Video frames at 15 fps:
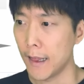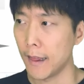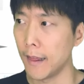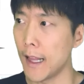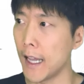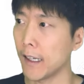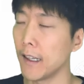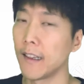
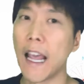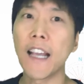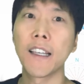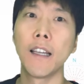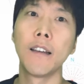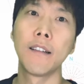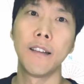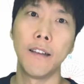like a
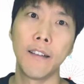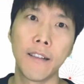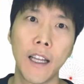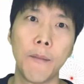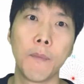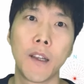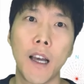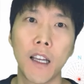ranking
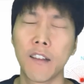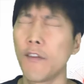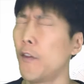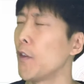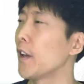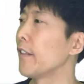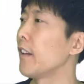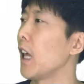system, like
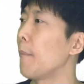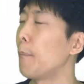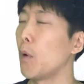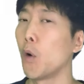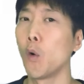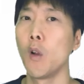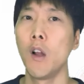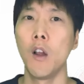for
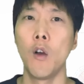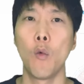example